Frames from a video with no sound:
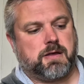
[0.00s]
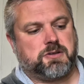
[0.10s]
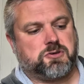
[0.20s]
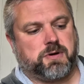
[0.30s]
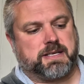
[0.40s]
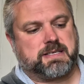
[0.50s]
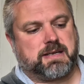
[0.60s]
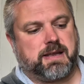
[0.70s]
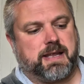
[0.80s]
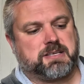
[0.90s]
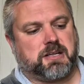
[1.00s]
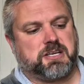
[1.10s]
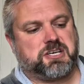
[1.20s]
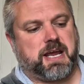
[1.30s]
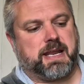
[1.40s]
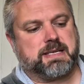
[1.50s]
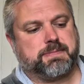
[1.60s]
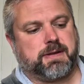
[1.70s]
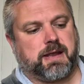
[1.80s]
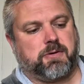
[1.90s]
So it's got the shiny,
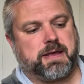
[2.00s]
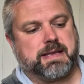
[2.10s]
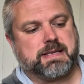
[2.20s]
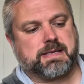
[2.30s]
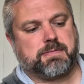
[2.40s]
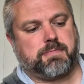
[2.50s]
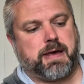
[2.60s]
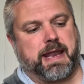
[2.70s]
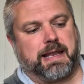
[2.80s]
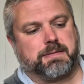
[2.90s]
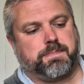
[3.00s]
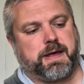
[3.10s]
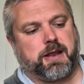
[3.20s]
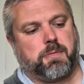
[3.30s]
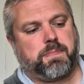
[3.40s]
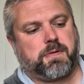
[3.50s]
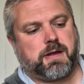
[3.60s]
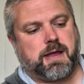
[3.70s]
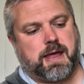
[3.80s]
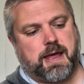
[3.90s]
the wee metal bit up,
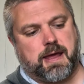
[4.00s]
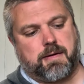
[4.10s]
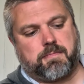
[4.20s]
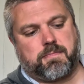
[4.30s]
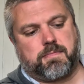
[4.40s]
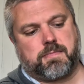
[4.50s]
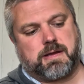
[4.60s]
and